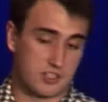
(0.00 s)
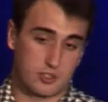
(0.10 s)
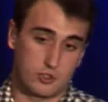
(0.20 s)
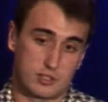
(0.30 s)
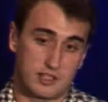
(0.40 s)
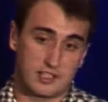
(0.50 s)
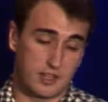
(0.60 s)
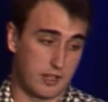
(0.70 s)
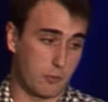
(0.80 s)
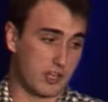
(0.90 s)
so
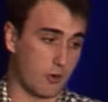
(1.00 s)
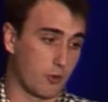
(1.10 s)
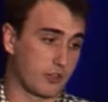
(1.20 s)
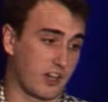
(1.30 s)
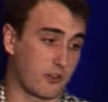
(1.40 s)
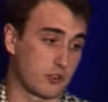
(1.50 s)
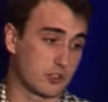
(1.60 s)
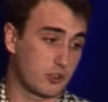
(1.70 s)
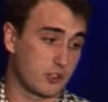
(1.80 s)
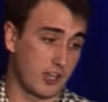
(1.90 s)
that we can work across
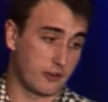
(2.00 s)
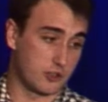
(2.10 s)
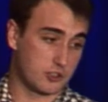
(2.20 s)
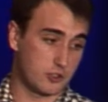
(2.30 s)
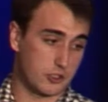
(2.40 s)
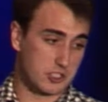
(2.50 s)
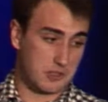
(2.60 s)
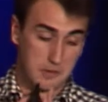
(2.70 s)
cores,